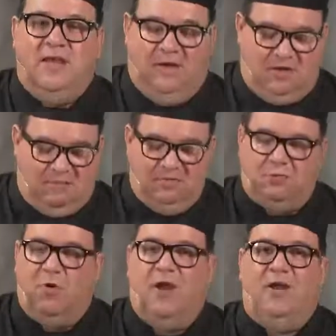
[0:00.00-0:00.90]
It comes
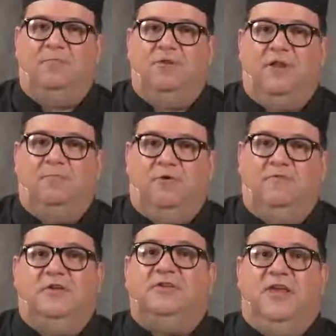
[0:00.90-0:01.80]
right up to that
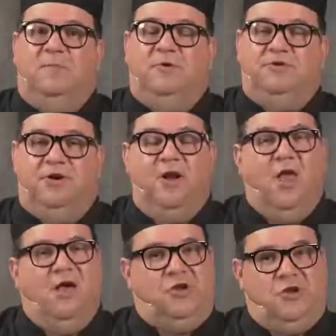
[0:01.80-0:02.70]
perfect temperature.
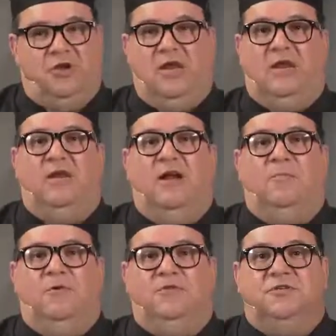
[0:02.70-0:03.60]
You could heat it
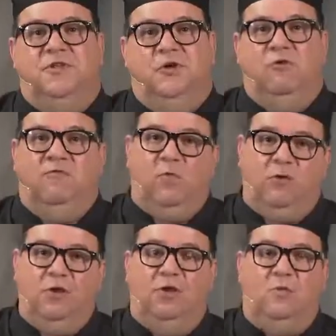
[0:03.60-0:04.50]
up on the stove,
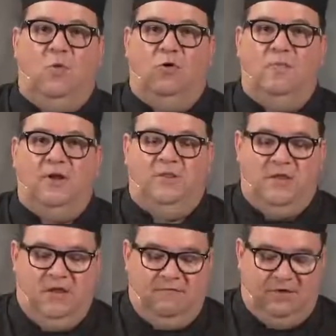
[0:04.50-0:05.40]
or you could warm it in
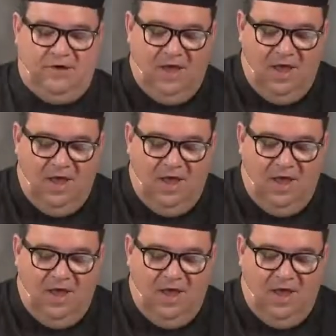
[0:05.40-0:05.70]
the oven.